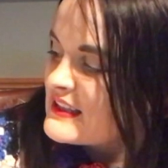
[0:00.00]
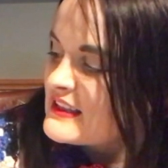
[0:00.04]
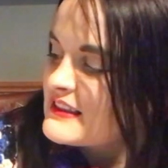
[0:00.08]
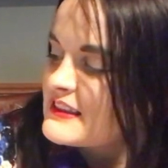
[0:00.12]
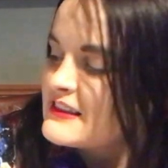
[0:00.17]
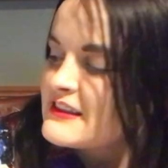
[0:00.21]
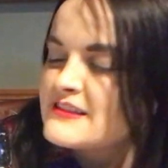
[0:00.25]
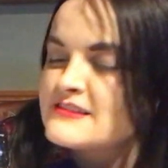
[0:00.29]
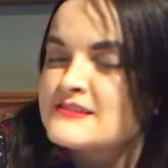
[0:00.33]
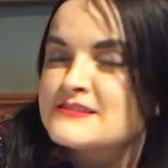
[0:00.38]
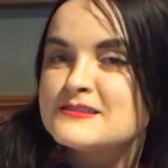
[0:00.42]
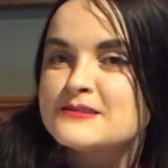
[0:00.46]

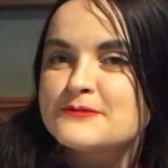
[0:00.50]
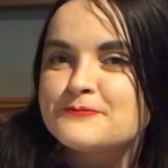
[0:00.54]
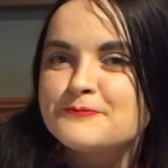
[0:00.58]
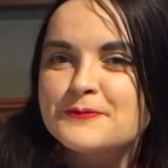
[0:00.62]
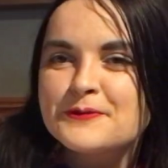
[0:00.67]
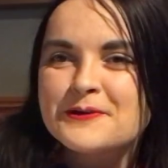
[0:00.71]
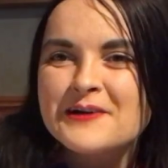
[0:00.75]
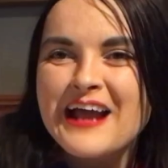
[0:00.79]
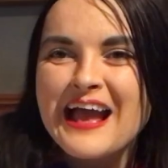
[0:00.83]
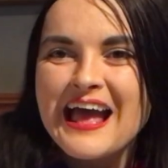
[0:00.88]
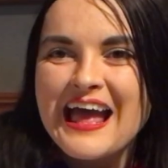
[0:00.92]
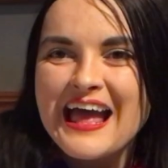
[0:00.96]
The
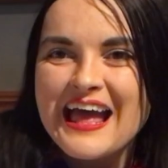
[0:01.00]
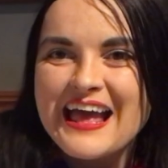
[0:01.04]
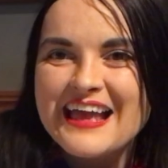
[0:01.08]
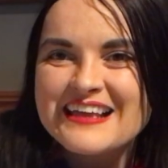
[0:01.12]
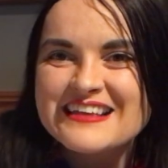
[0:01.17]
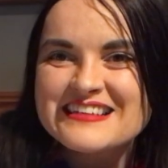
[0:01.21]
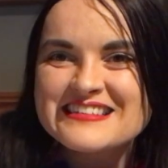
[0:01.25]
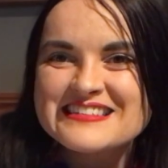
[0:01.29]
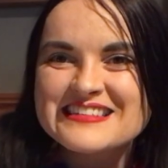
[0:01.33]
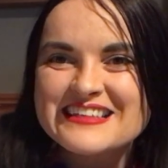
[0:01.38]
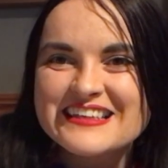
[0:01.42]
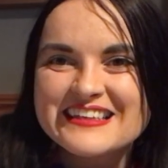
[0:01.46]

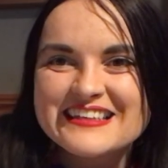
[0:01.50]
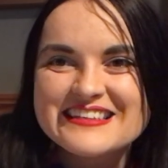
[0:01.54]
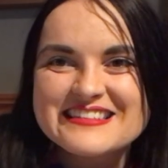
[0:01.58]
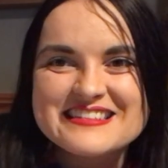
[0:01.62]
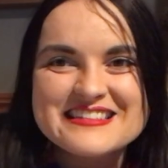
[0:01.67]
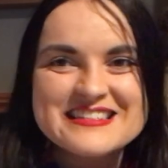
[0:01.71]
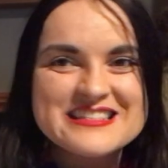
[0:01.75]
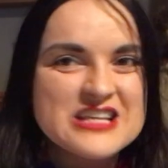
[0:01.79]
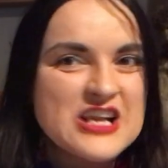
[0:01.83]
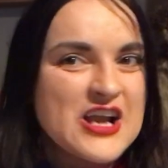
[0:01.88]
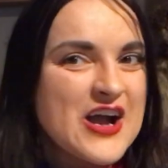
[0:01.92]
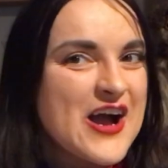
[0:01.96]
surprise is
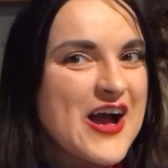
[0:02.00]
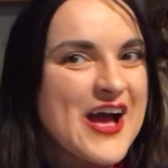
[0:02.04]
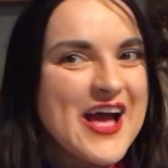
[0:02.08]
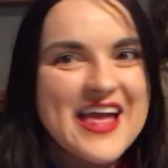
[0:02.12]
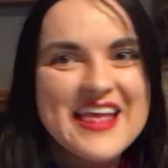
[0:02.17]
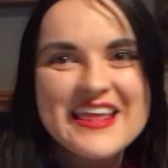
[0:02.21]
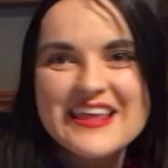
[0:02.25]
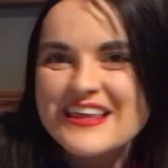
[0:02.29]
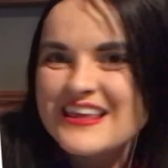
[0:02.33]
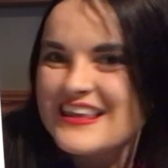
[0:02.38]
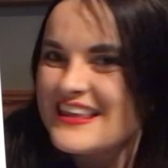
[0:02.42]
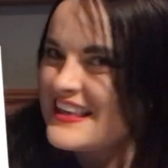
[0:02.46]

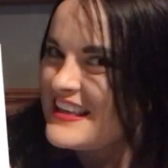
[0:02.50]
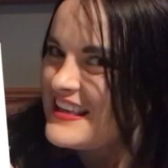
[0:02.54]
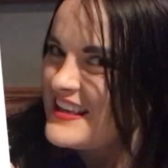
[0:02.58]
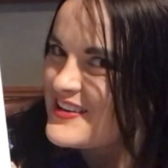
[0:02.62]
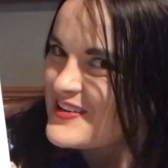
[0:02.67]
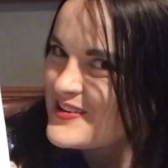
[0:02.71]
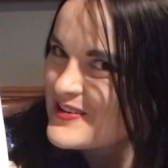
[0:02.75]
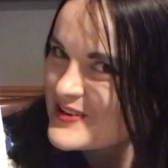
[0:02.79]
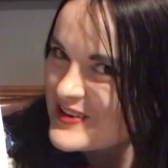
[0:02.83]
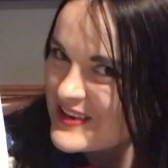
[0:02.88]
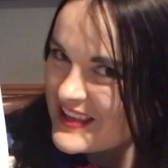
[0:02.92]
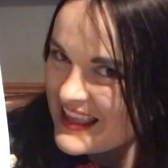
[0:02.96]
not
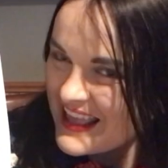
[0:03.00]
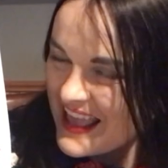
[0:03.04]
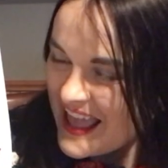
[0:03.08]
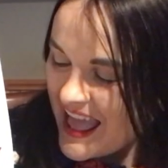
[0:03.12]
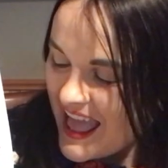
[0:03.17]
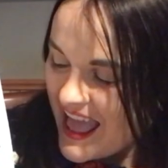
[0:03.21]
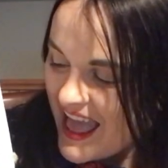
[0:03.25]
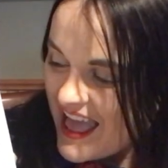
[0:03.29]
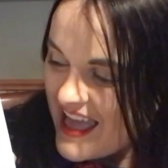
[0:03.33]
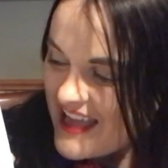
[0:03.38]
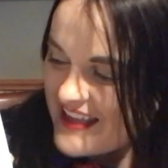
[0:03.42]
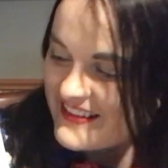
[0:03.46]
here
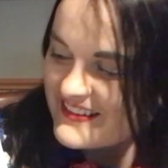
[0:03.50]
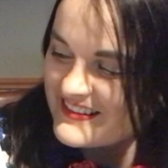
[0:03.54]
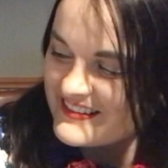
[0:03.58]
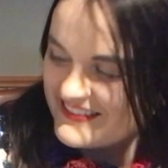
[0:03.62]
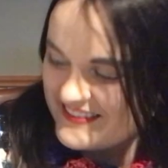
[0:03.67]
yet.